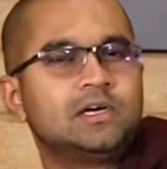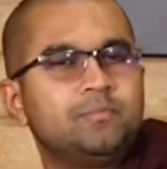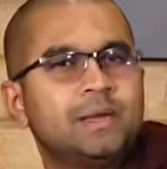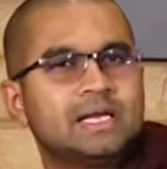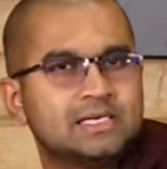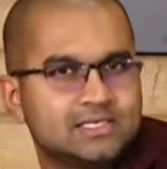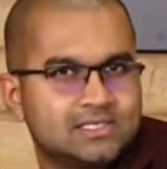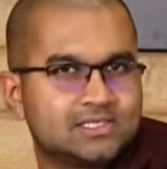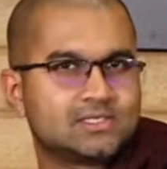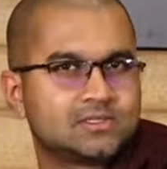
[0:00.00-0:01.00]

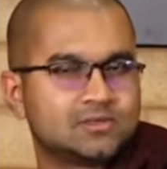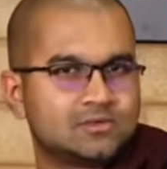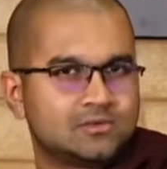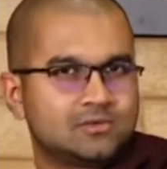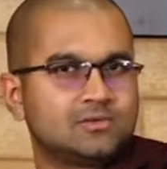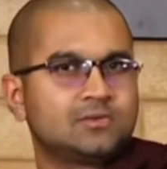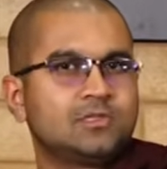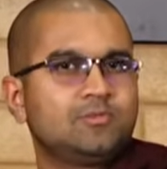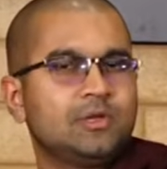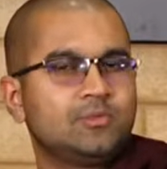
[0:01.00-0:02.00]
beggars or
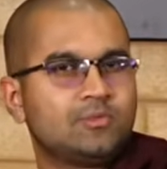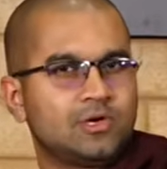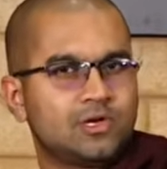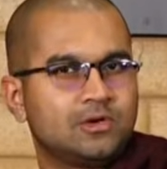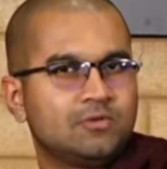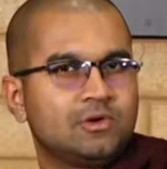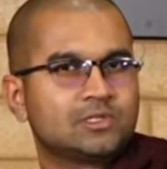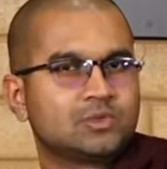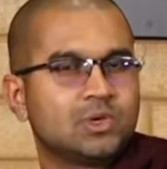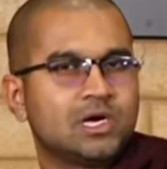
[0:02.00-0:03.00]
people,
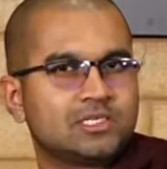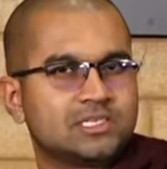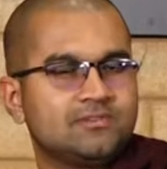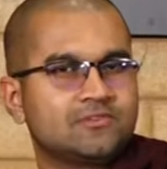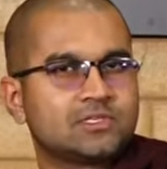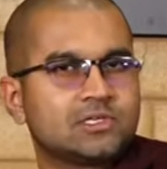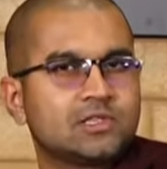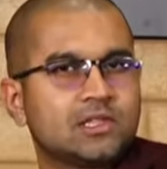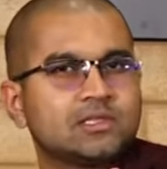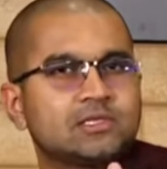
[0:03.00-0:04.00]
ones who are asking for
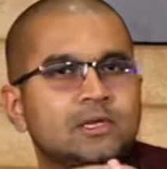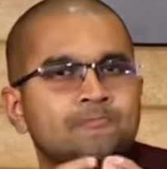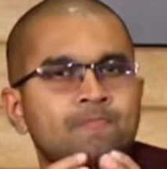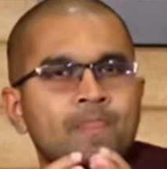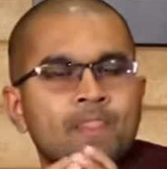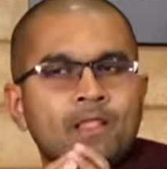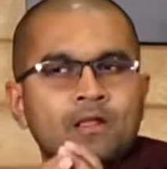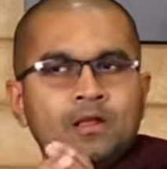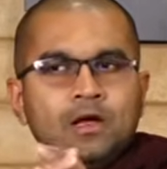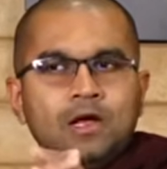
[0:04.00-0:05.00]
certain things
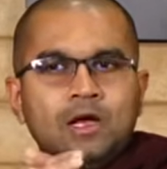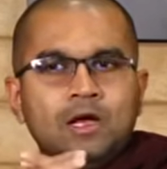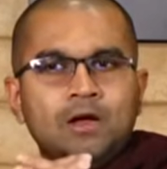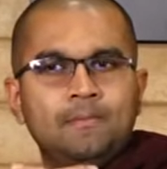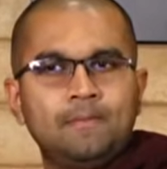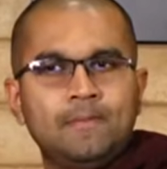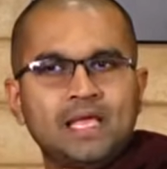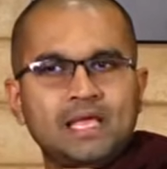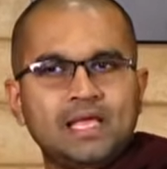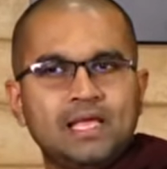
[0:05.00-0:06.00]

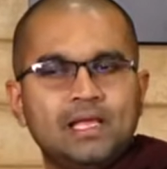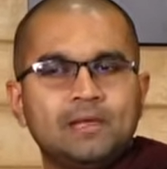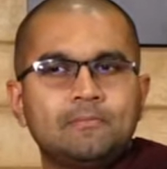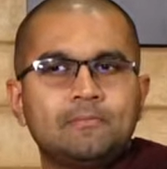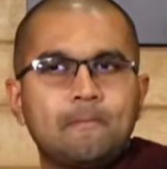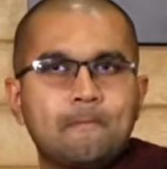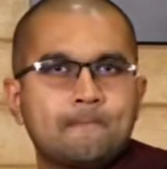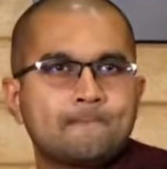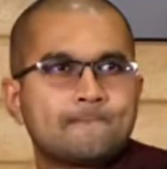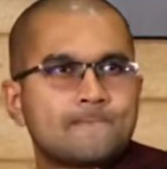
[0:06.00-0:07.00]
may
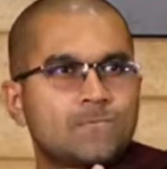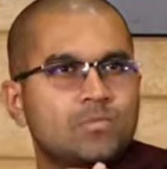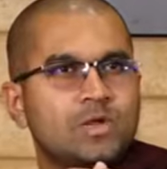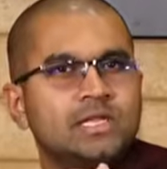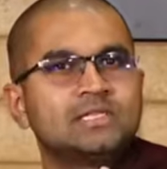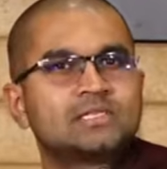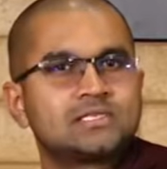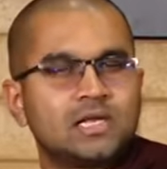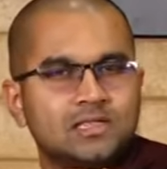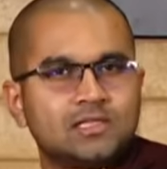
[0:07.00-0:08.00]

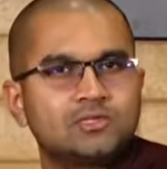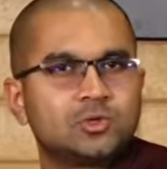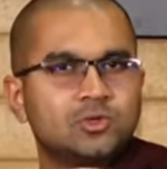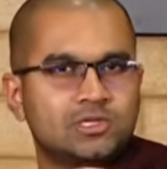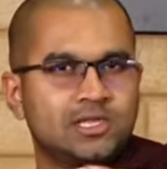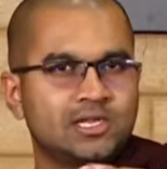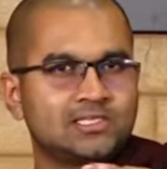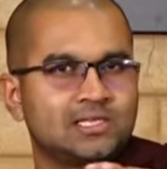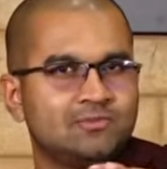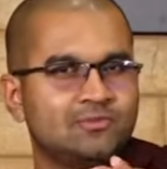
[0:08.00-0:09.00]
insult the donor. There are
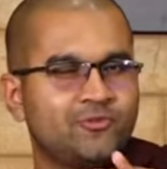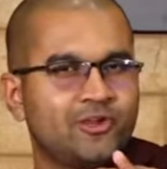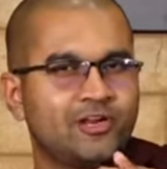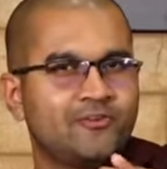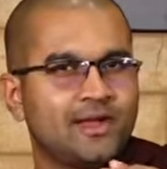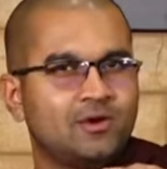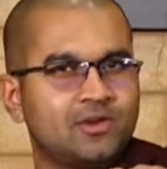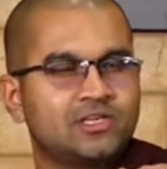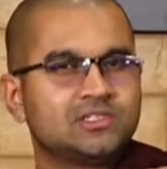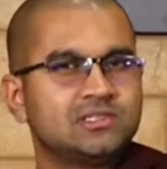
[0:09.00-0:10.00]
some very rare
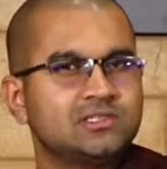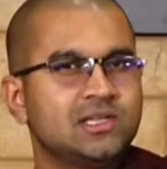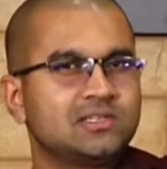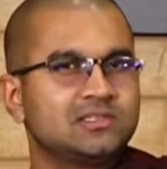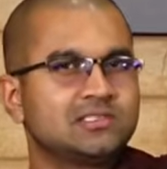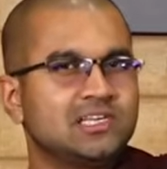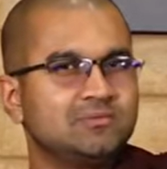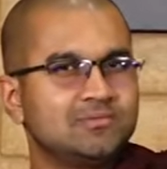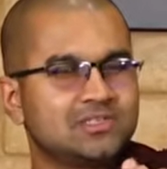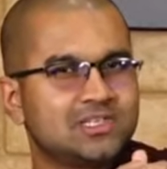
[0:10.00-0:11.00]
occasions that
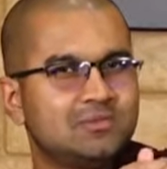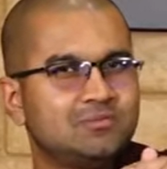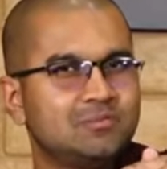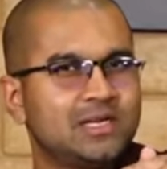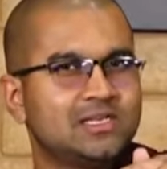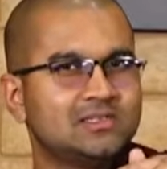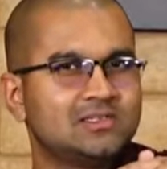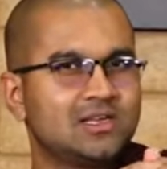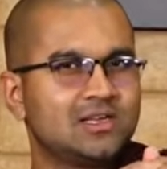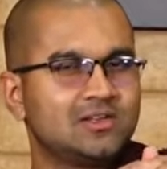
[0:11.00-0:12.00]
some
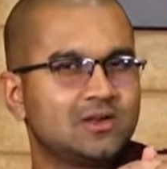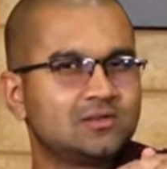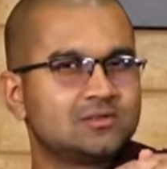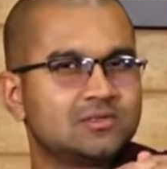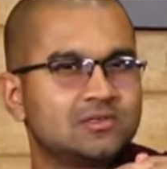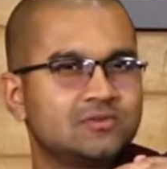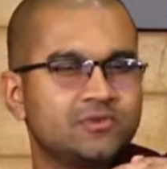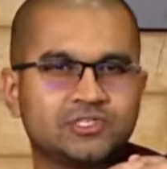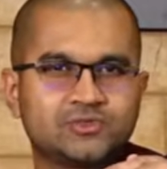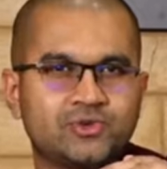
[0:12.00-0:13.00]
beggars are not
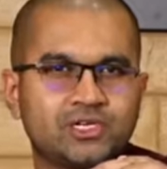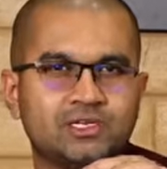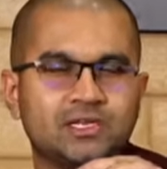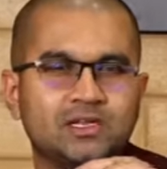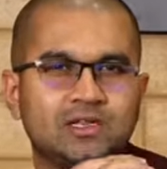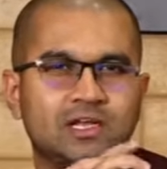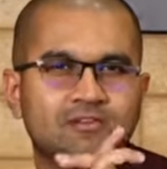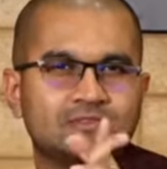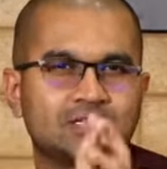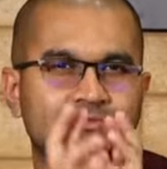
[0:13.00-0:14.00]
restrained and
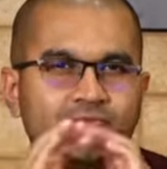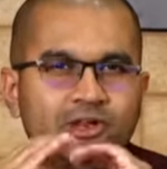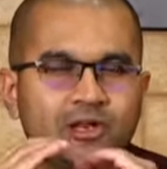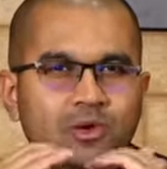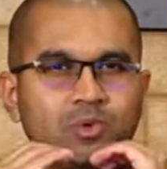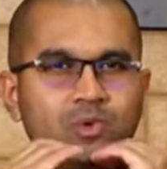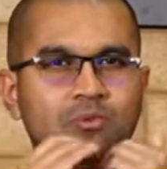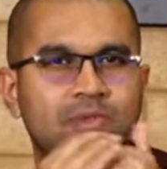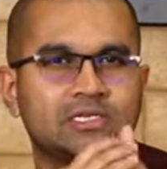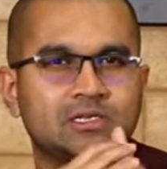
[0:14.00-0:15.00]
have some very low
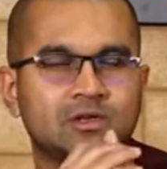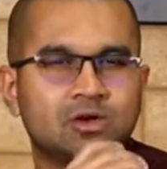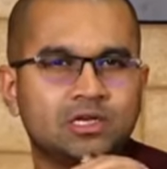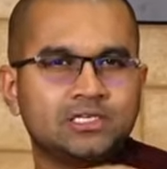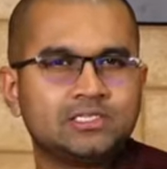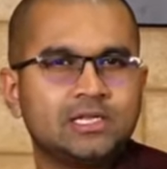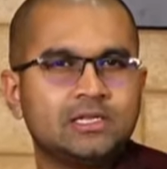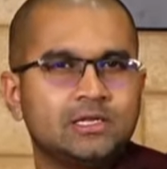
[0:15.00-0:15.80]
mental qualities, that